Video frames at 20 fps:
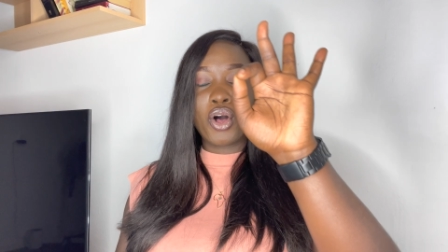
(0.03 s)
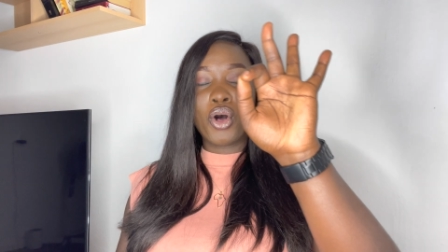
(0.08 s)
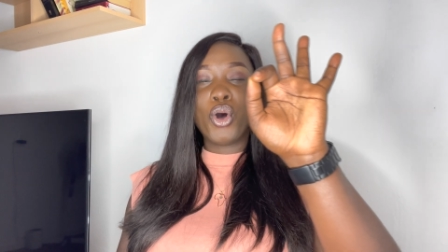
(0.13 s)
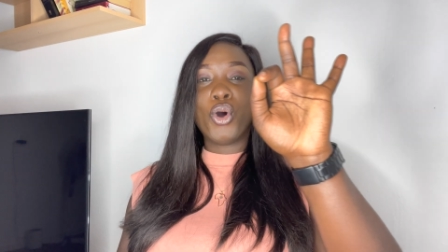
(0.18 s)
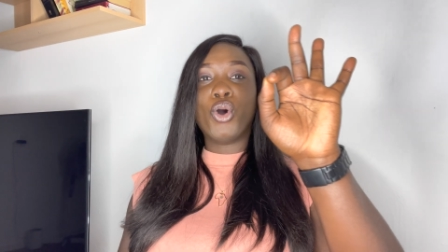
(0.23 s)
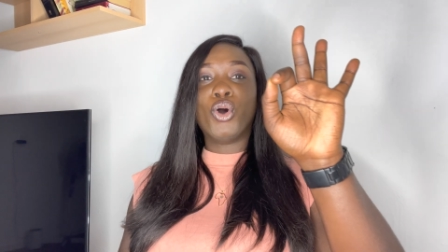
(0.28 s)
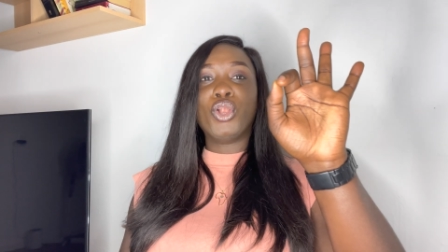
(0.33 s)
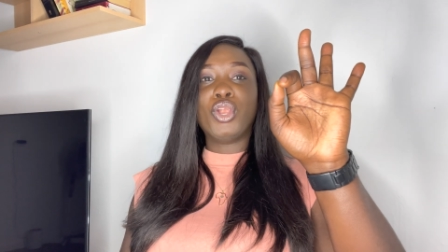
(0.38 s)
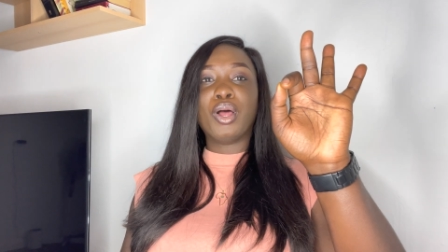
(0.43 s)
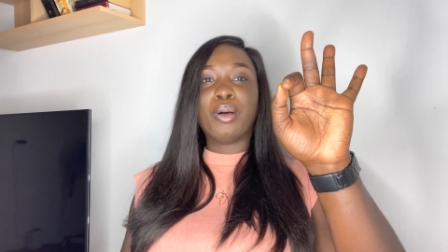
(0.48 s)

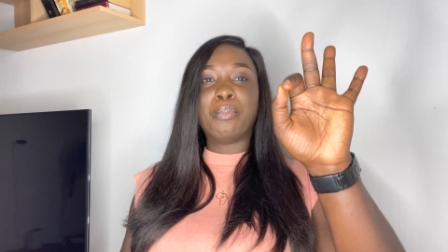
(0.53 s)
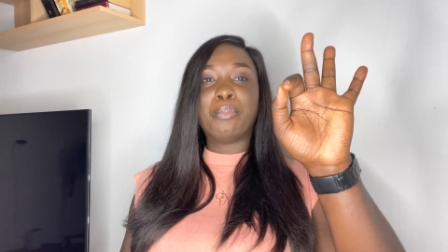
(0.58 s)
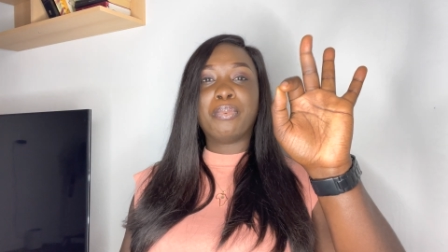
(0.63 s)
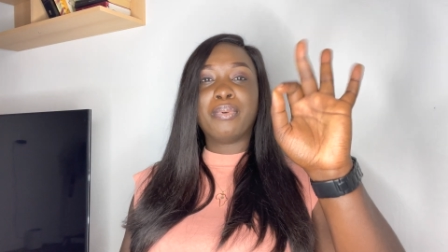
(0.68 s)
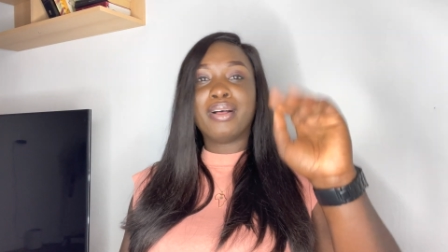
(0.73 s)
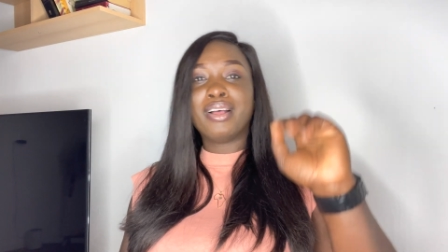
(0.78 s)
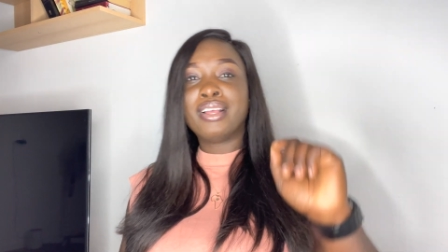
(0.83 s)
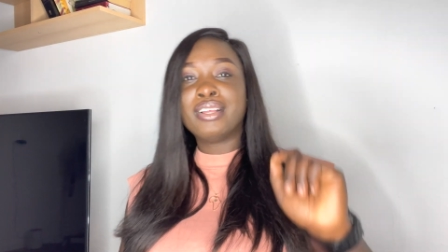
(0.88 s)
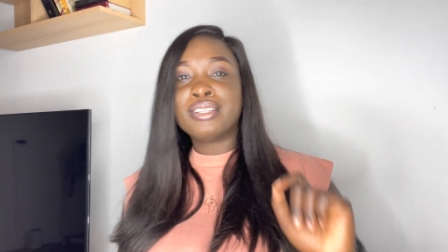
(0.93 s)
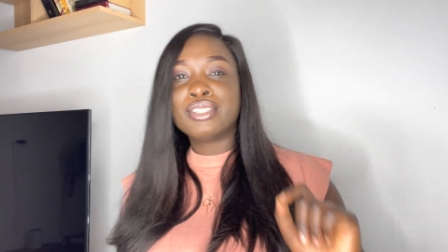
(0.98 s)
Hold up,
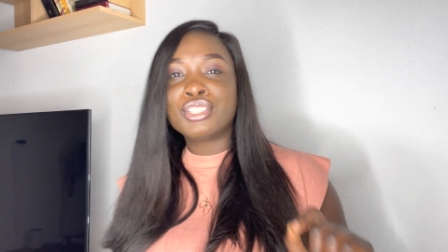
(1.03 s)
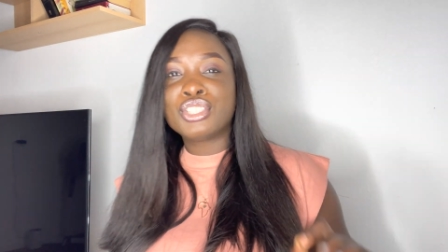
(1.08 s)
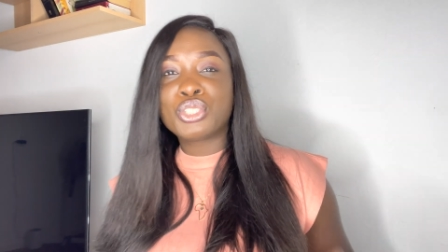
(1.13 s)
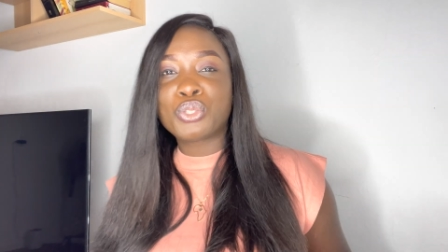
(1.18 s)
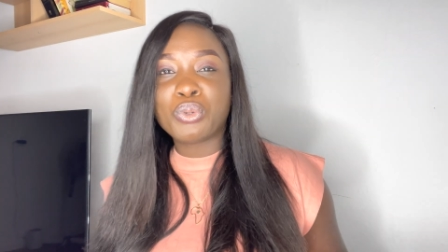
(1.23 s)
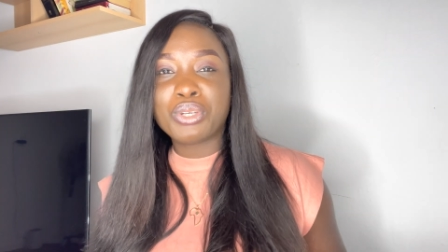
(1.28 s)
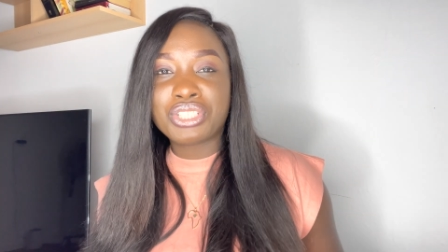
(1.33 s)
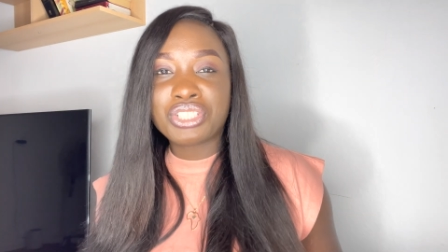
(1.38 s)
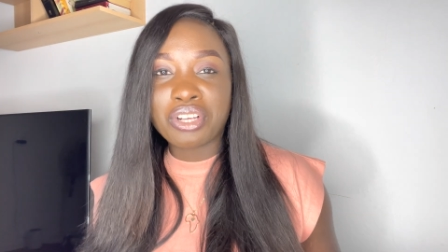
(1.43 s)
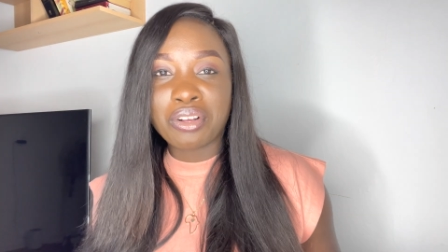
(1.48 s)

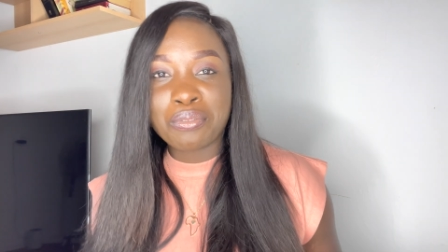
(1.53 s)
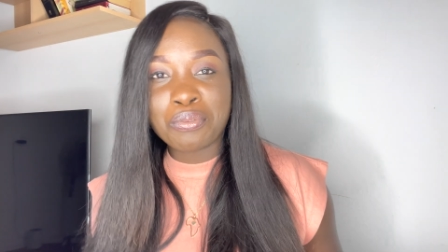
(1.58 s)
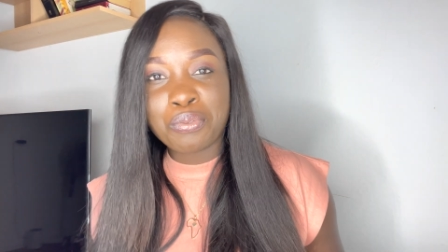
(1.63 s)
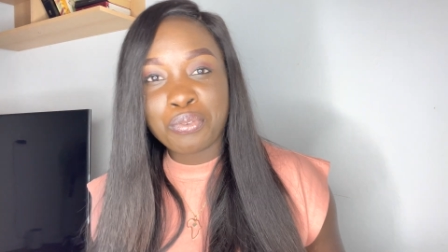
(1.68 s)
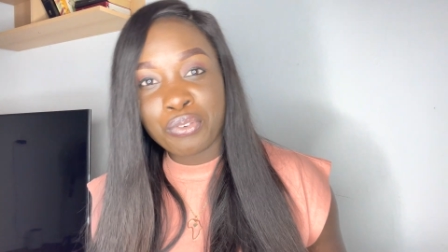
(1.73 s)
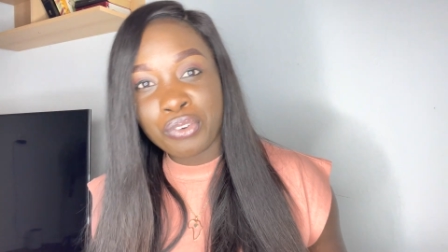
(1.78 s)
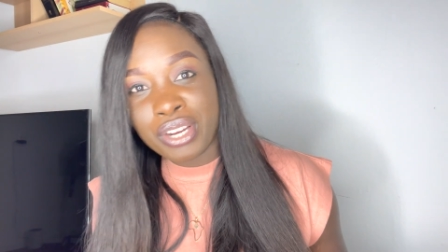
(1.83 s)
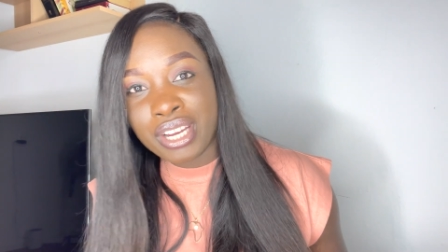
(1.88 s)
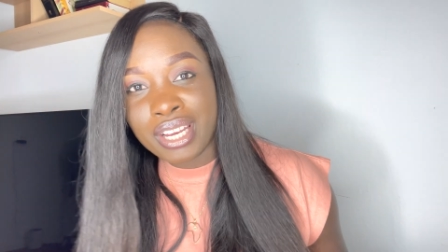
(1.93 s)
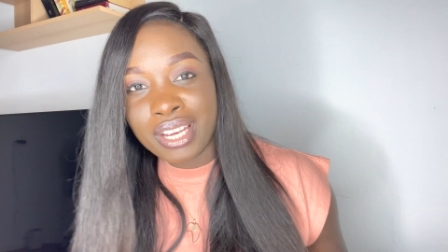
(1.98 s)
tuition
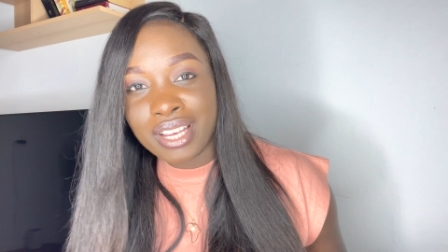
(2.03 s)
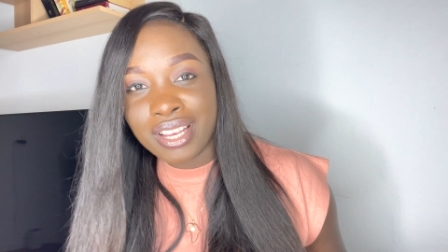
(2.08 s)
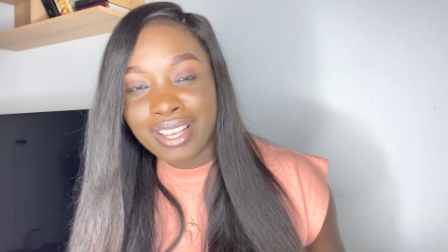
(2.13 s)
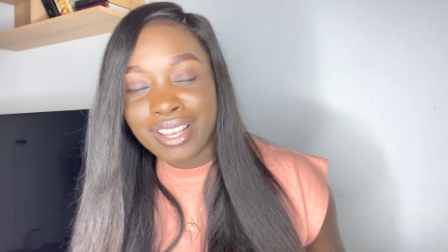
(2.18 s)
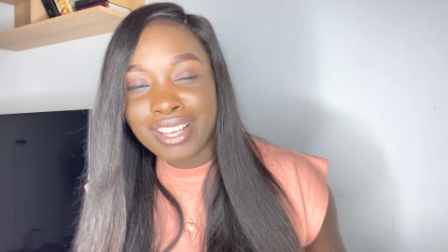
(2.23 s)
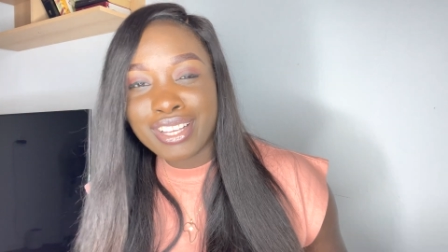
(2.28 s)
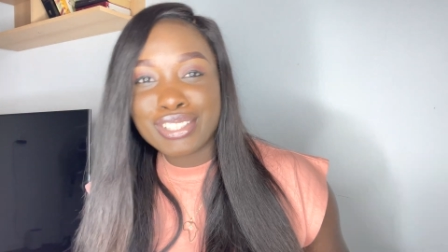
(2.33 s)
free,